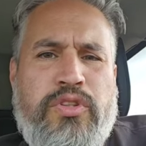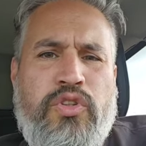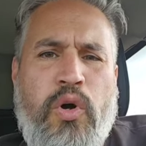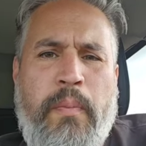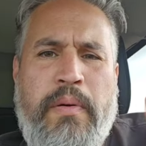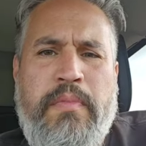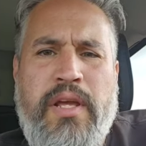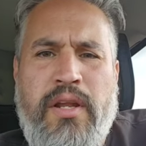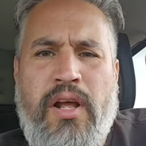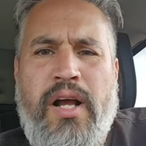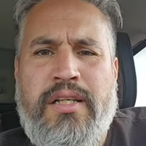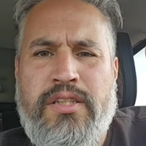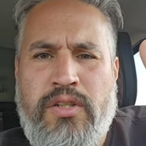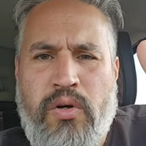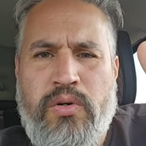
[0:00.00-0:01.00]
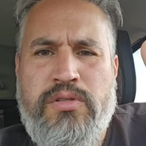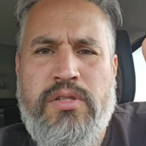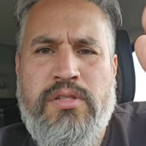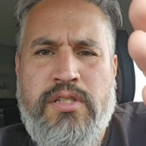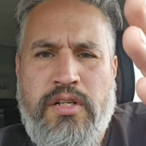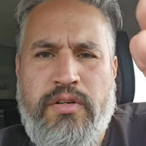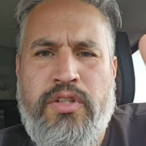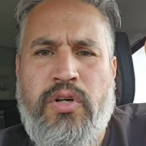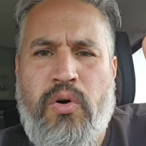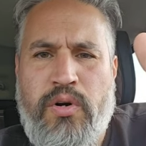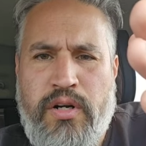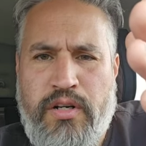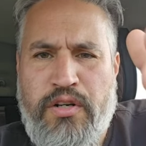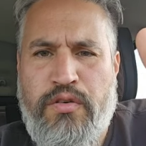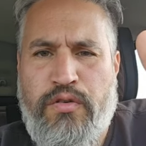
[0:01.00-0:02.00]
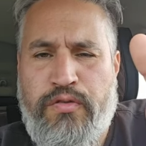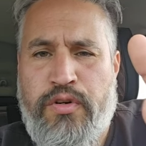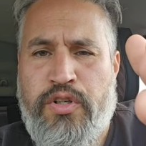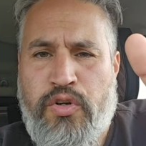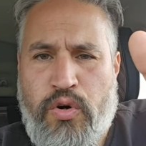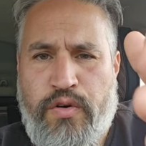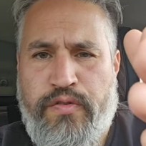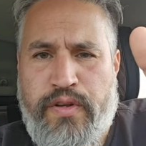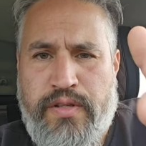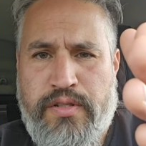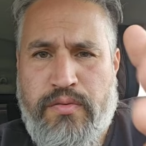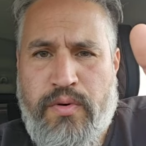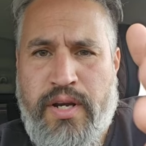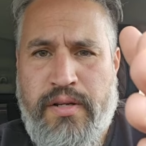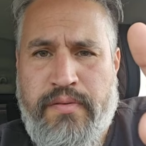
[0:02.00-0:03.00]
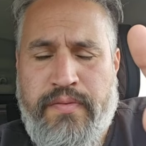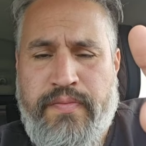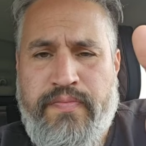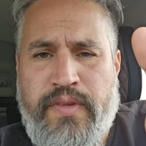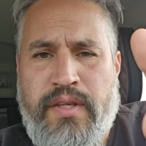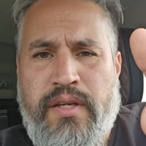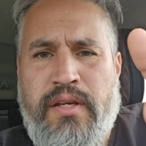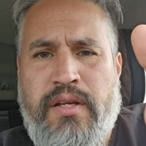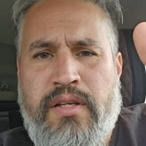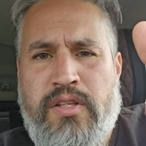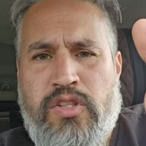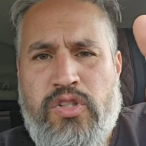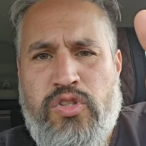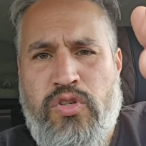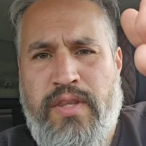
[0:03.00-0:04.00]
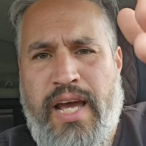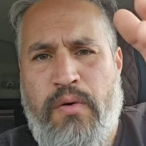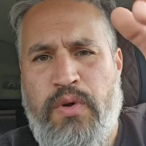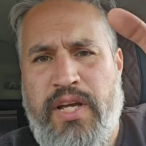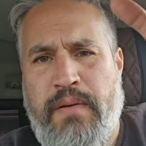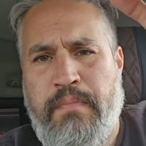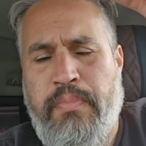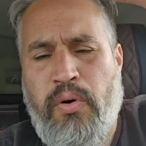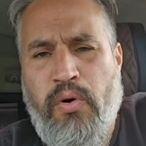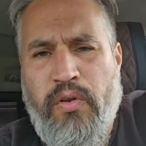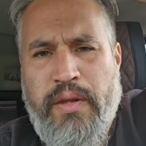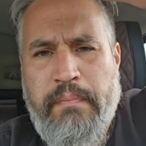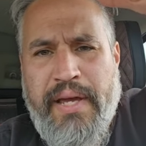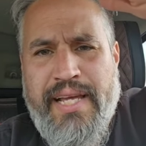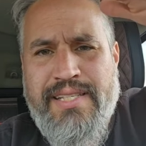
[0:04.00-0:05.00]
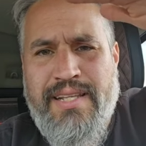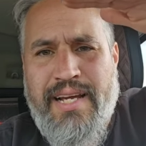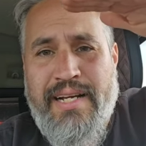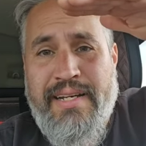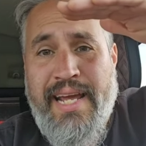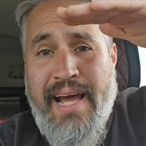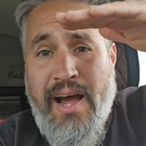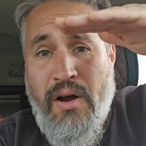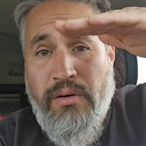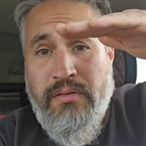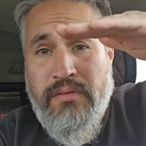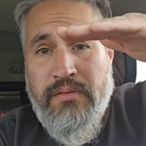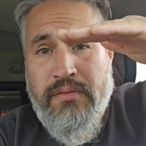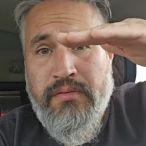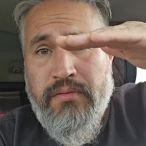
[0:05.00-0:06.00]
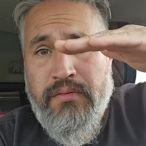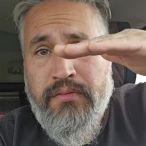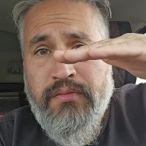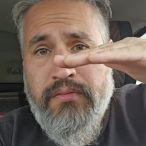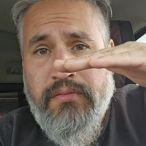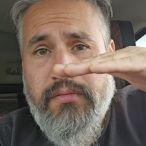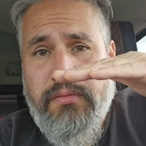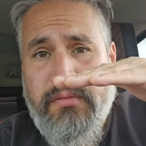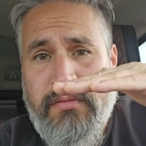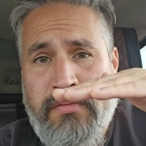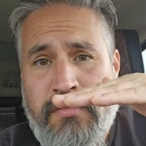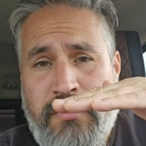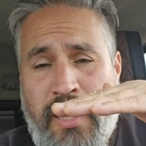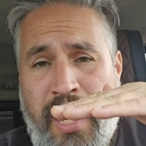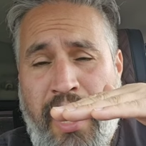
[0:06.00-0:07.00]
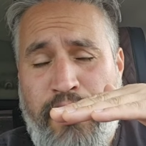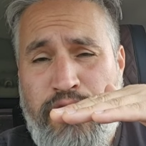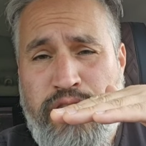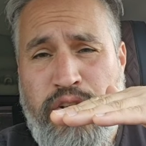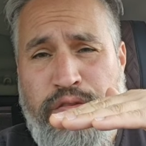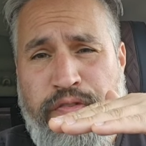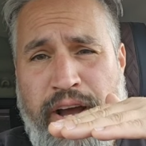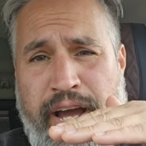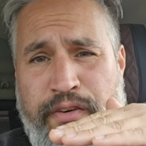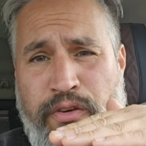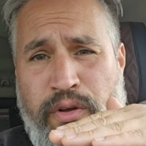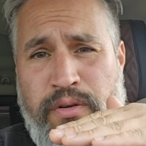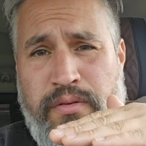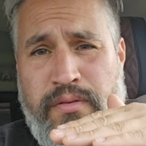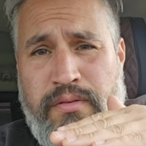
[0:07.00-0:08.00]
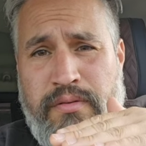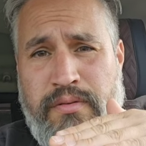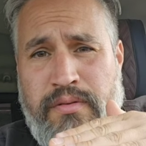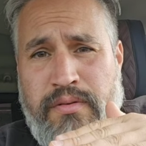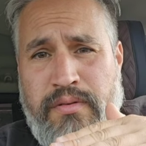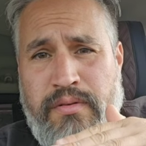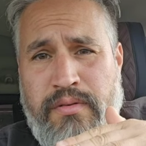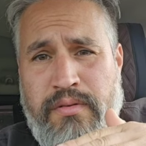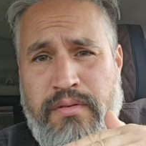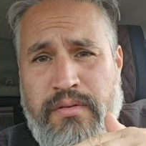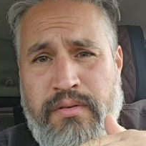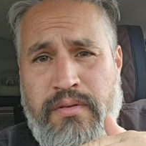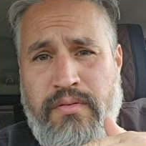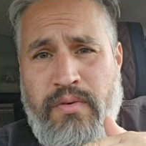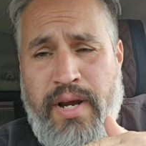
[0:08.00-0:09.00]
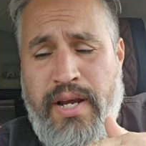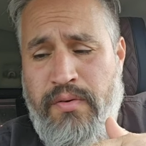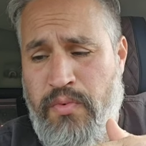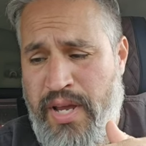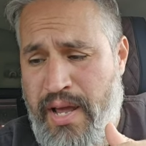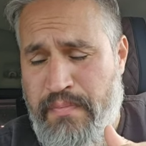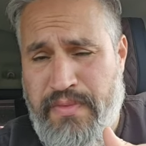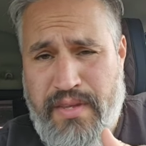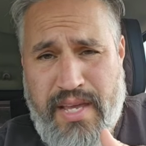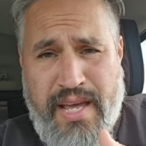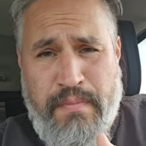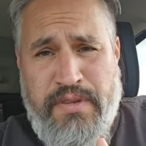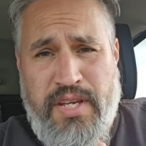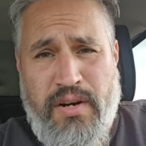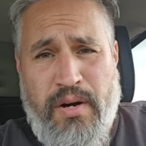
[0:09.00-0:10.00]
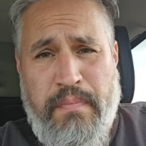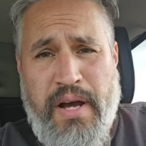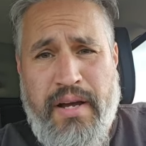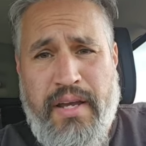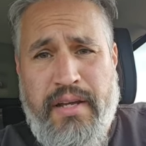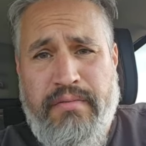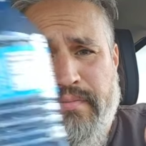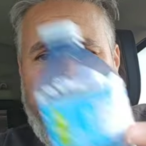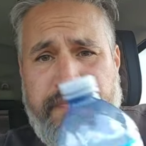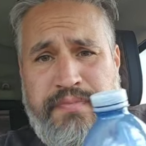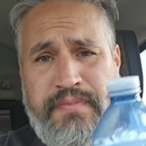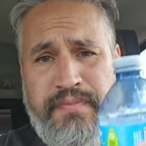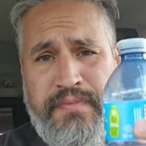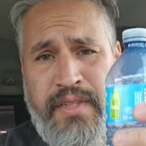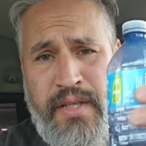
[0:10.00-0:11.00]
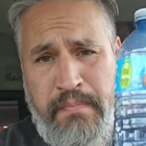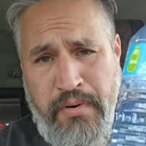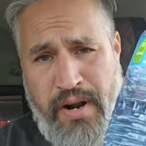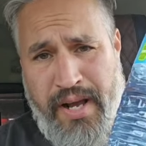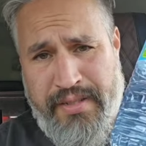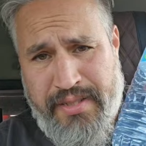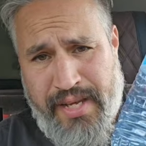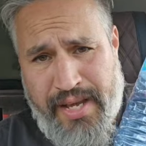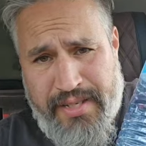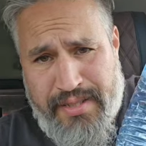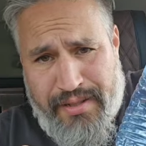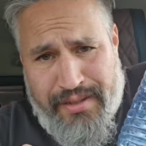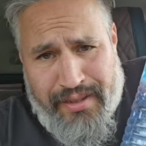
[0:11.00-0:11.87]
Dopamine, oxytocin, serotonin, and endorphins, right? So that we can pull the baseline down out of survival, right? We have empty our bucket in the process.